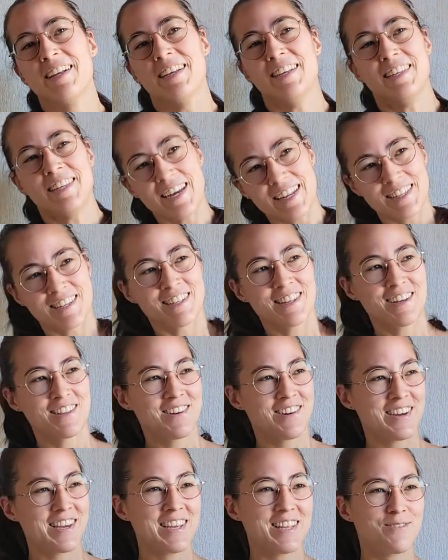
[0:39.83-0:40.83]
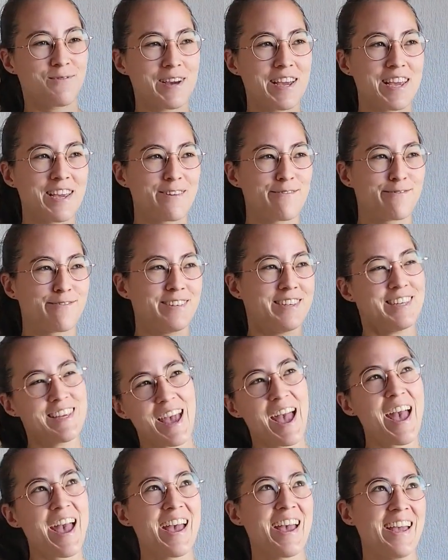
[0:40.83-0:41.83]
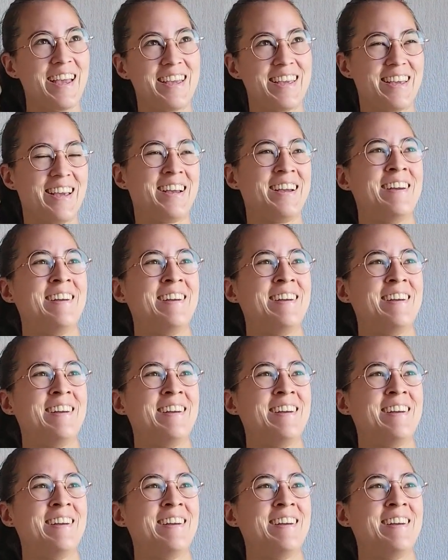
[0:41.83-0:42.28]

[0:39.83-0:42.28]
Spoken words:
yet another heat wave. Yay!